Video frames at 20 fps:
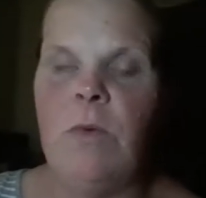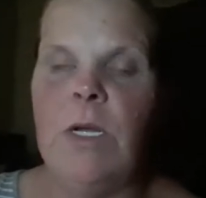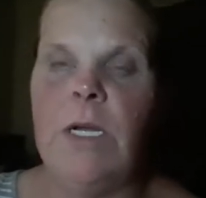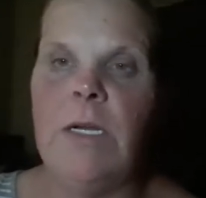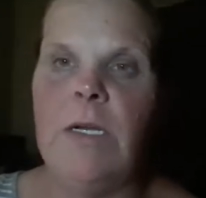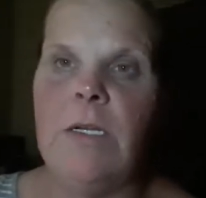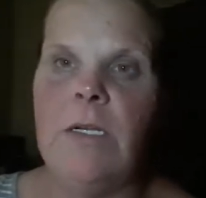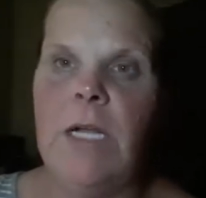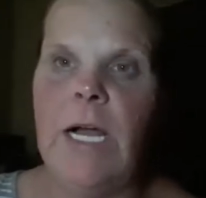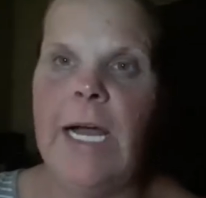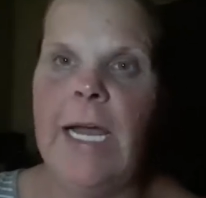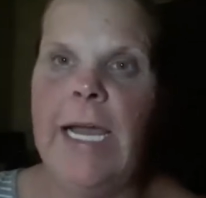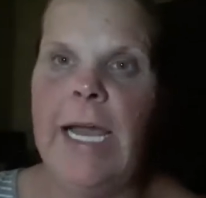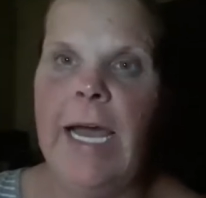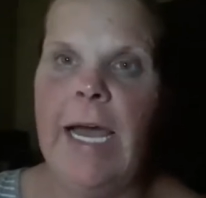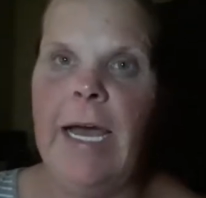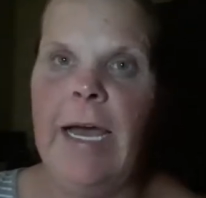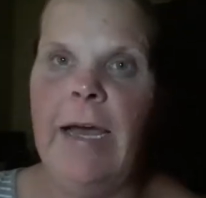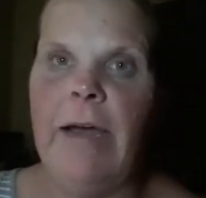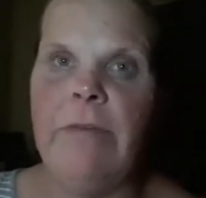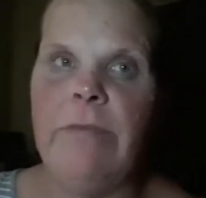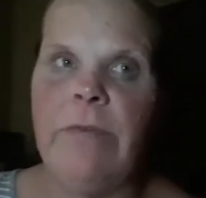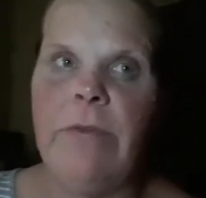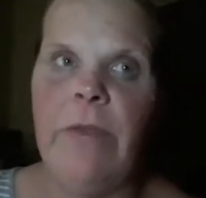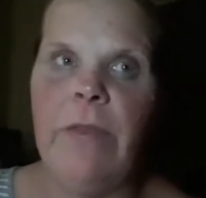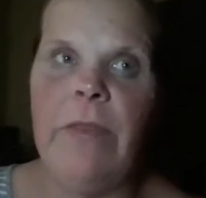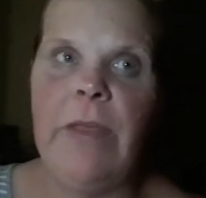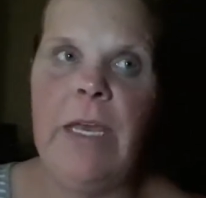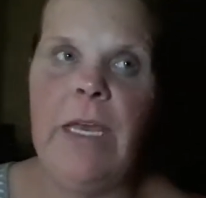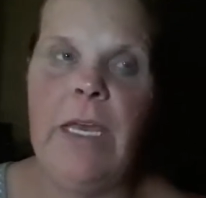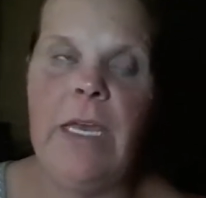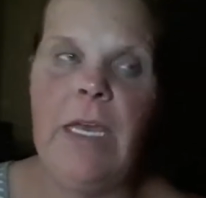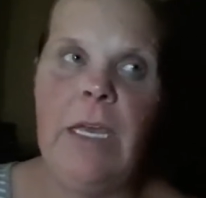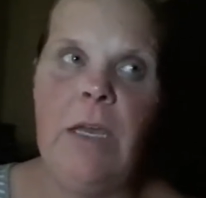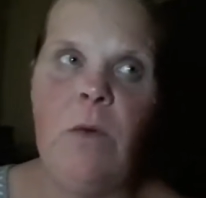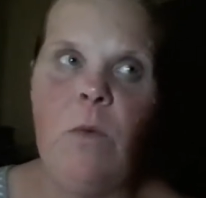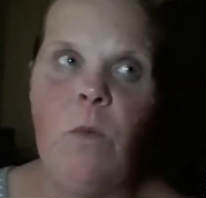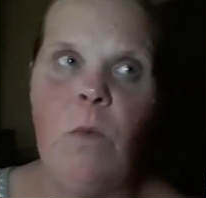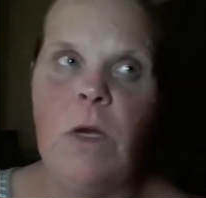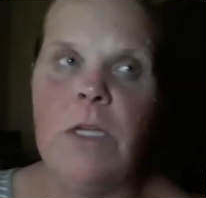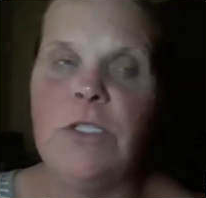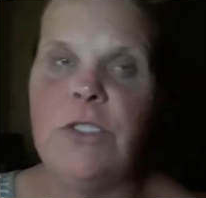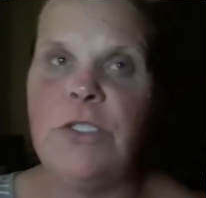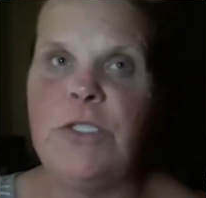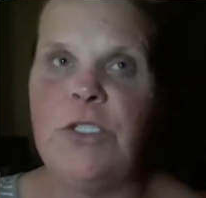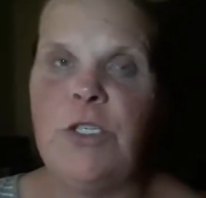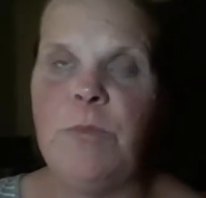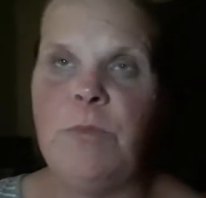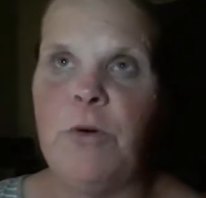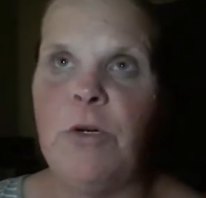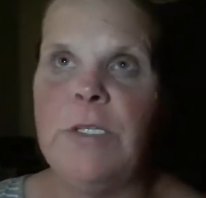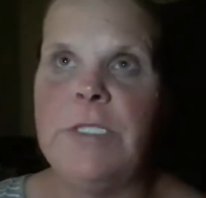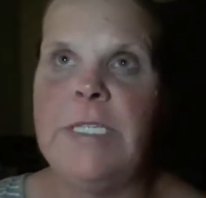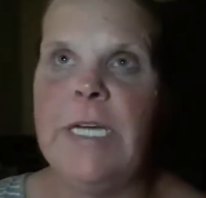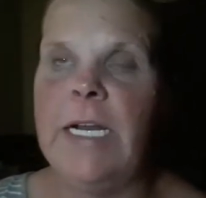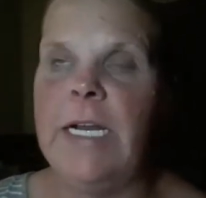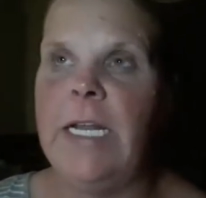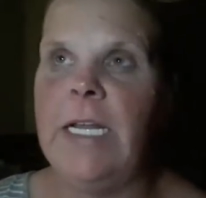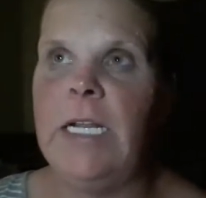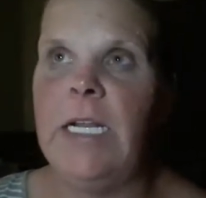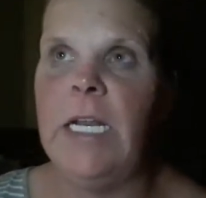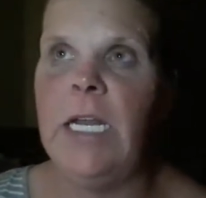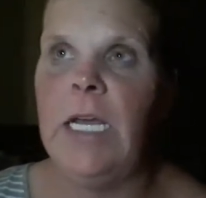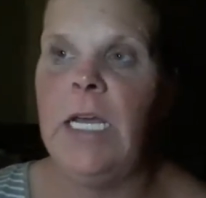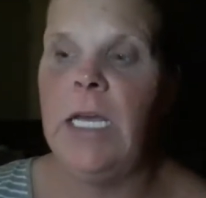Well, I have the one superintendent,